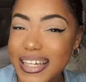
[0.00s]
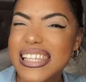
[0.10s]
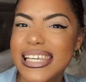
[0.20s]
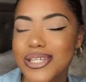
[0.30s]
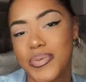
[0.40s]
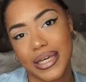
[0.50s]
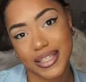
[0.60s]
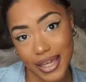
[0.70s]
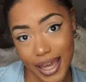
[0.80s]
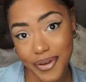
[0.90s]
Six
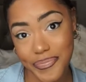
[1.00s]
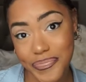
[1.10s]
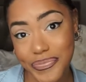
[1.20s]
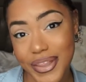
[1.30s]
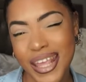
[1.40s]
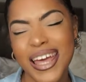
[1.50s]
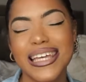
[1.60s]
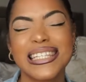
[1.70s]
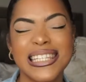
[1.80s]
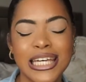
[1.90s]
weeks, okay?
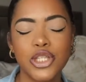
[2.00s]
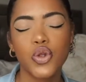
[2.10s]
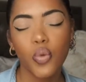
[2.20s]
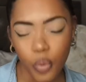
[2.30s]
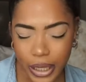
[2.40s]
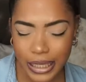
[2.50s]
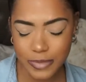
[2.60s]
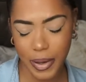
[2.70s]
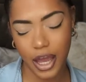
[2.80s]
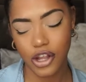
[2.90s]
Six
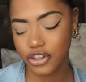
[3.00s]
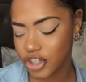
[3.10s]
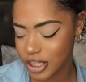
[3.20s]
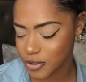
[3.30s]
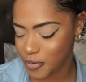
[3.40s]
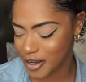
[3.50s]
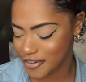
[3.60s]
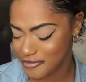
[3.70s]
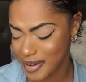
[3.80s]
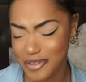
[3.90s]
weeks. Biology is
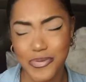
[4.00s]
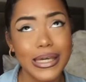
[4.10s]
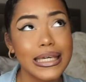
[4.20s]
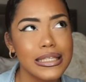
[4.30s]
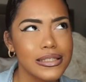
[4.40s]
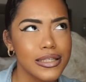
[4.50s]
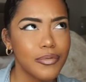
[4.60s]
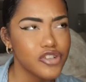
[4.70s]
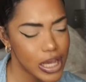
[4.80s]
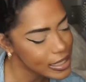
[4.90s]
one of my weakest
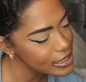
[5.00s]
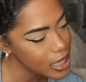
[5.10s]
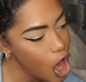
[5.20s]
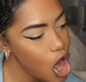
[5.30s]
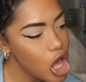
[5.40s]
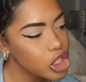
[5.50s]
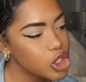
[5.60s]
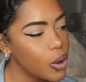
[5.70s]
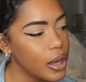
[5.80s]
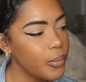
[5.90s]
subjects.
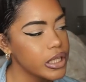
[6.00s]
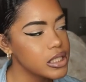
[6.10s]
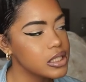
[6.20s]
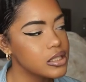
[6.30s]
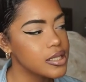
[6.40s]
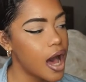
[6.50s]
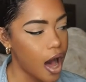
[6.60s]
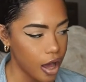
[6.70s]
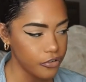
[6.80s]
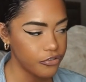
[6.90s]
So it was
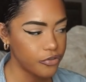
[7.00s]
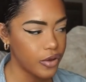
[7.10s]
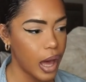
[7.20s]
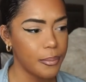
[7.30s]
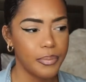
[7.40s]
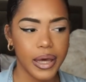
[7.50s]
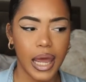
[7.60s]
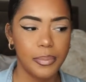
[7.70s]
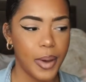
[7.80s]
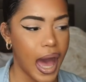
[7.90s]
tough, but
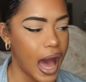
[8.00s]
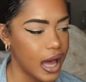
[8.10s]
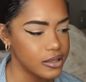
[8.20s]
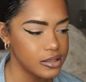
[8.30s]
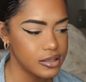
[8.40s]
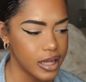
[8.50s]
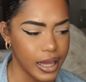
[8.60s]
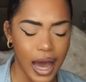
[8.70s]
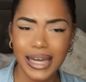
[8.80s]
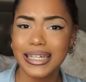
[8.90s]
I passed. I
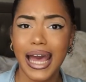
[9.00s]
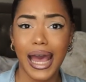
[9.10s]
got an